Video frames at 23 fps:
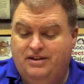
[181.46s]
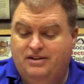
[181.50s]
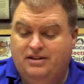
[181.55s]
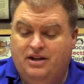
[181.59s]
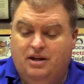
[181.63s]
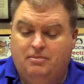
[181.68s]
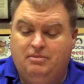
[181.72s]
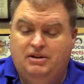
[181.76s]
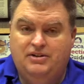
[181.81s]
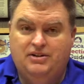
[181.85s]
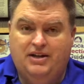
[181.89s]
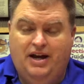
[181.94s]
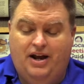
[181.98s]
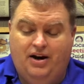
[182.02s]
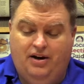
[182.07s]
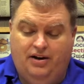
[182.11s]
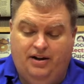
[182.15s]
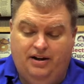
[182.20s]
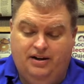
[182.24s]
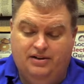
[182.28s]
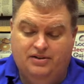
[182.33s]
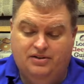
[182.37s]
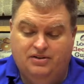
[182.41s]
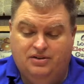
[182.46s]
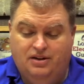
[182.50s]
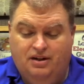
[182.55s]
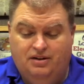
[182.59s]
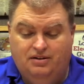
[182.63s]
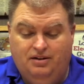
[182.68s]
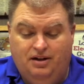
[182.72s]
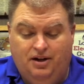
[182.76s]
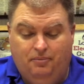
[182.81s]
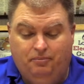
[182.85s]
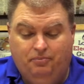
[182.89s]
this coming Saturday and
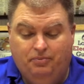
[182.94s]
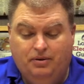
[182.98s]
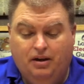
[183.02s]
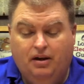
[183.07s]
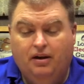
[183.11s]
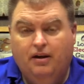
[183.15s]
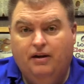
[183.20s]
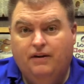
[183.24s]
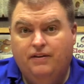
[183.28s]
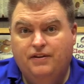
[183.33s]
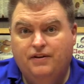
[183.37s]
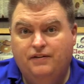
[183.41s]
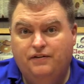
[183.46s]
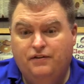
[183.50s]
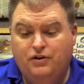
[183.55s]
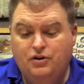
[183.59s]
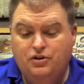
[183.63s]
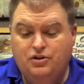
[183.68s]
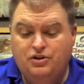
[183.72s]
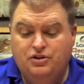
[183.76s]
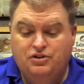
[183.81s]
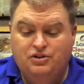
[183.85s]
Sunday. The first